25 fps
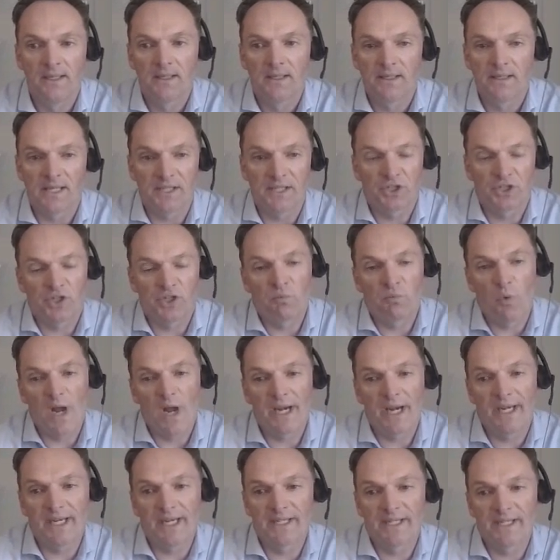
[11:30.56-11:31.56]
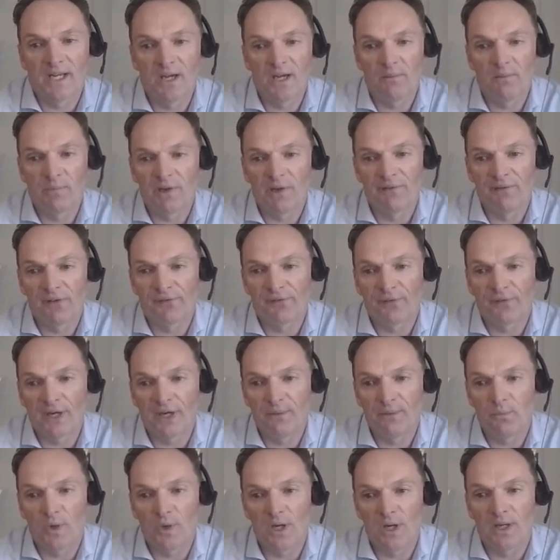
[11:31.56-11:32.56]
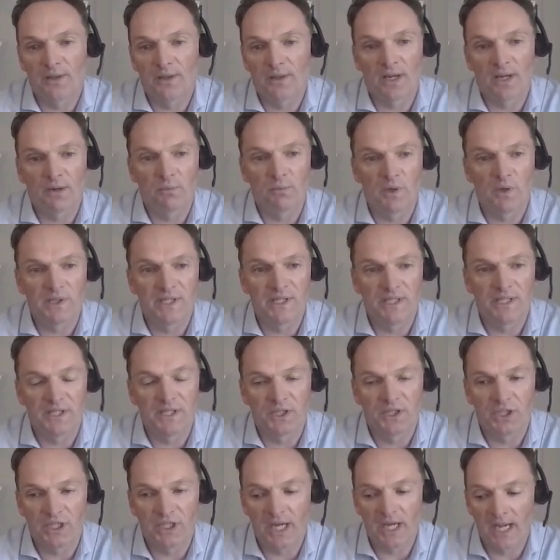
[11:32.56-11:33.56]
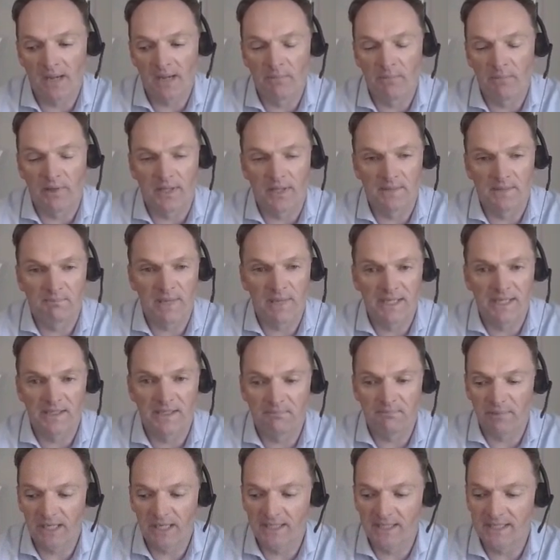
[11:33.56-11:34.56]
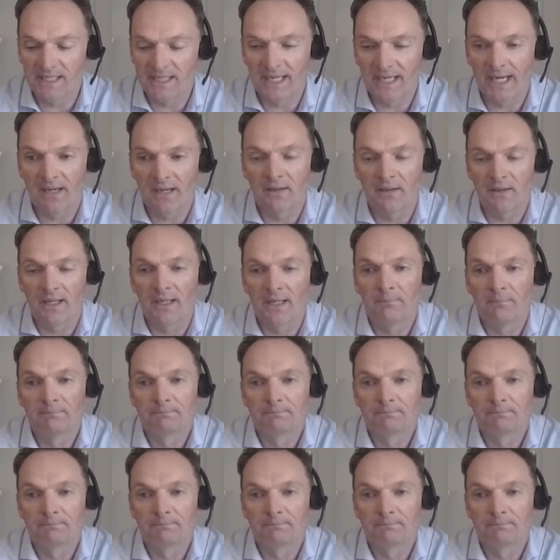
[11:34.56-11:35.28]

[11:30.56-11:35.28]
That's just one example of a framework that I wanted to share, but there's plenty out there.